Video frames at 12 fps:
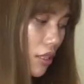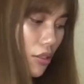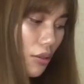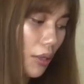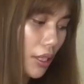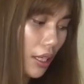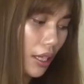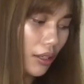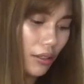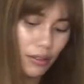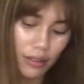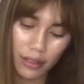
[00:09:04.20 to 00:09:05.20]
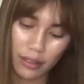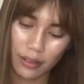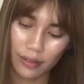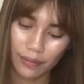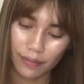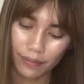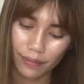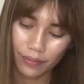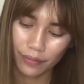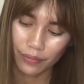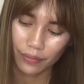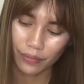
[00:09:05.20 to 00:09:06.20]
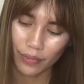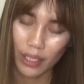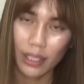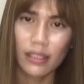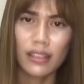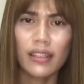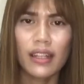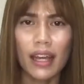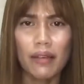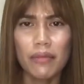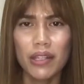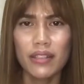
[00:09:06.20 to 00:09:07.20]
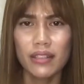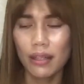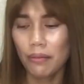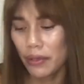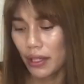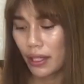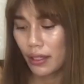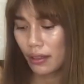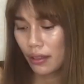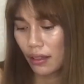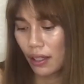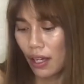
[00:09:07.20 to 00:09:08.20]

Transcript: So what else did I miss? Something.